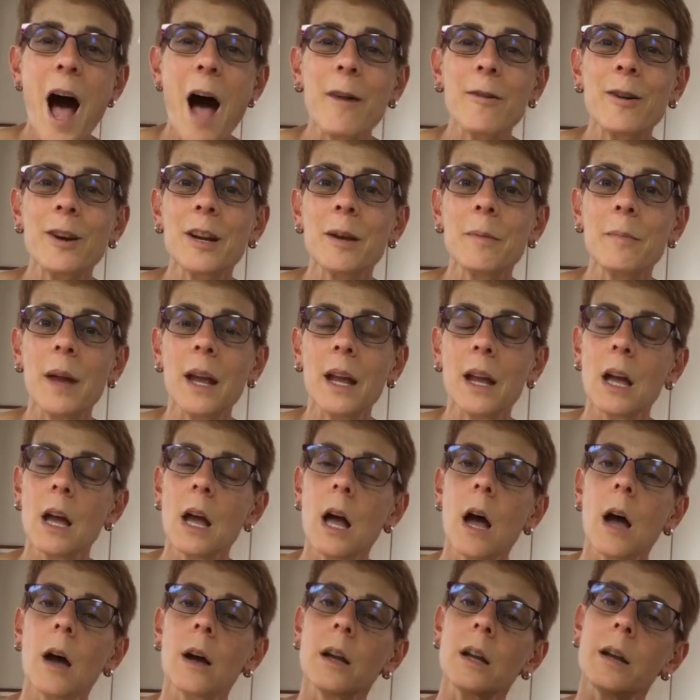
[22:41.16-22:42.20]
I'm gonna make
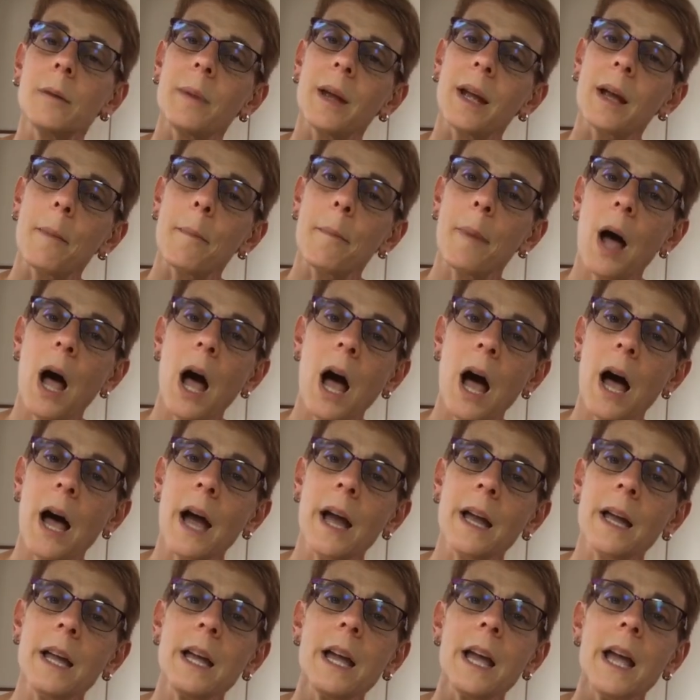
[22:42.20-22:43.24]
a
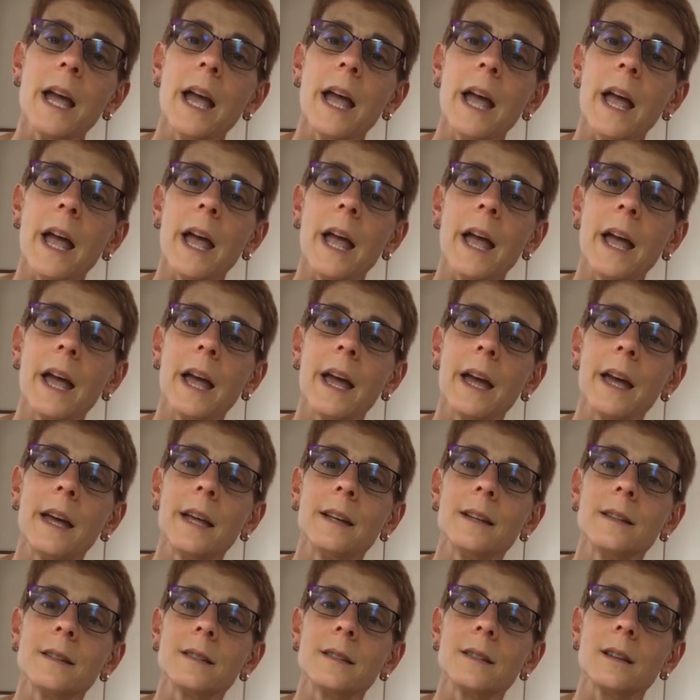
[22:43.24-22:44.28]
pie
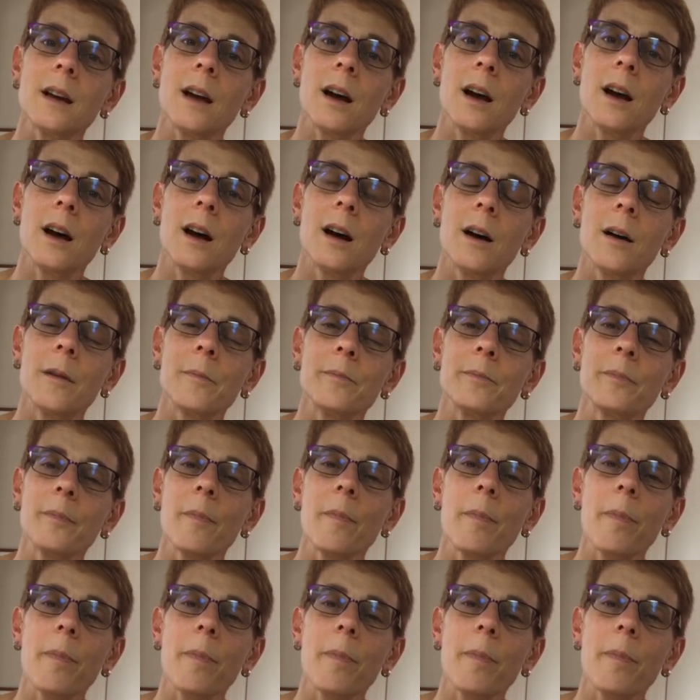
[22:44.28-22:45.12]
and an